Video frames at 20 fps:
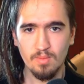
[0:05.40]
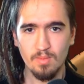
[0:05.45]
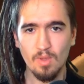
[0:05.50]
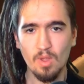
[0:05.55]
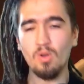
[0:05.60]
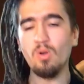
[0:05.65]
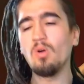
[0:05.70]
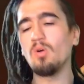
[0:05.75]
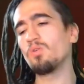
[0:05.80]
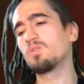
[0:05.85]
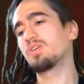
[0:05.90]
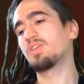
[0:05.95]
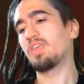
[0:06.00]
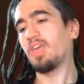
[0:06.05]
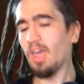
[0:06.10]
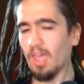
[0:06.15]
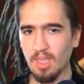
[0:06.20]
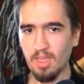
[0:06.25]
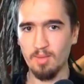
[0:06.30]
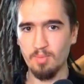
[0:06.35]

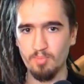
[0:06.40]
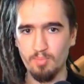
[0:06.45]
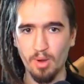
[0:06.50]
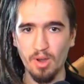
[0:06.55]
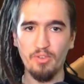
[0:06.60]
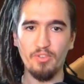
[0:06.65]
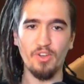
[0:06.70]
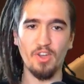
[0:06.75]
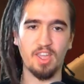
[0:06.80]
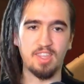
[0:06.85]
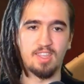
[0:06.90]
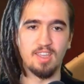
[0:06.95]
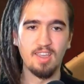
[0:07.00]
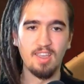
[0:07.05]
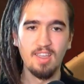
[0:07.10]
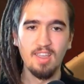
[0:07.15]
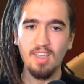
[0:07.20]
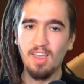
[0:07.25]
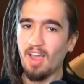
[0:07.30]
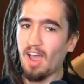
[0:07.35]
Okay, perfect.
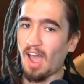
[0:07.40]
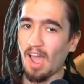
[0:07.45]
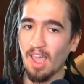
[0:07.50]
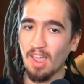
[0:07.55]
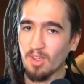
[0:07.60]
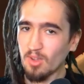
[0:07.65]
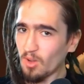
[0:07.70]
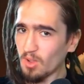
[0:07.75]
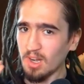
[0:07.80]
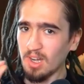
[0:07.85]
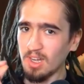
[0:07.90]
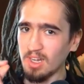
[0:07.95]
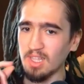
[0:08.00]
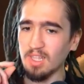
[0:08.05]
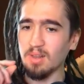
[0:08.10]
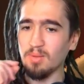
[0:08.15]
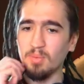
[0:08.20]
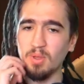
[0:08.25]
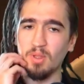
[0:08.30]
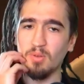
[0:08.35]
I got a
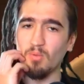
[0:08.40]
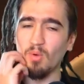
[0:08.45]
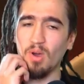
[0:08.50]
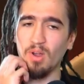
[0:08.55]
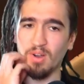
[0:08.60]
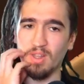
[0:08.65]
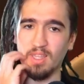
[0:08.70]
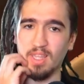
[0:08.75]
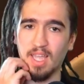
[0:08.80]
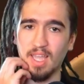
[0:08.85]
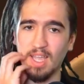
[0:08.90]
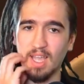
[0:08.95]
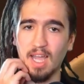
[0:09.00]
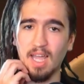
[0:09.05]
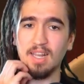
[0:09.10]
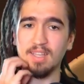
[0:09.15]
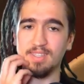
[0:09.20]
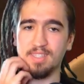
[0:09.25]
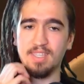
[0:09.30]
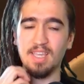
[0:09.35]
little bit worried, I
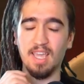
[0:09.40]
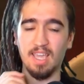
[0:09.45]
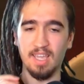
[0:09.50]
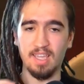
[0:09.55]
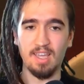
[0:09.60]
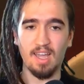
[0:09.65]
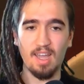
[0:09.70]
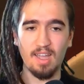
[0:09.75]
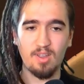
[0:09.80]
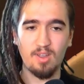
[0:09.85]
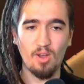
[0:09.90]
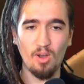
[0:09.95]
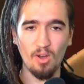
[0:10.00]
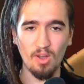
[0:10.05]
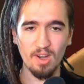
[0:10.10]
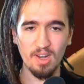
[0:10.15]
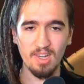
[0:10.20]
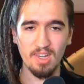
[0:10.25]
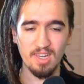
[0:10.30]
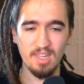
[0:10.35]
gotta say. I got
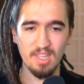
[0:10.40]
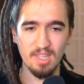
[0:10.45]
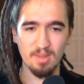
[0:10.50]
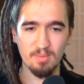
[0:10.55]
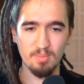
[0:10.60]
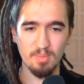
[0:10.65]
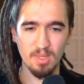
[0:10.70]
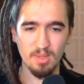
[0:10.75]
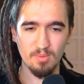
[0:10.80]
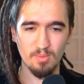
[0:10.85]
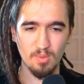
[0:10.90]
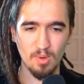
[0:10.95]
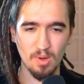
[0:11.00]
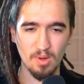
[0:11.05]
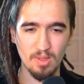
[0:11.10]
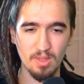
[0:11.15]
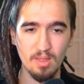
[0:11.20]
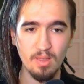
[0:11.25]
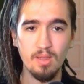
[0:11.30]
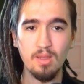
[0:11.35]
a little bit
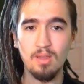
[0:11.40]
worried.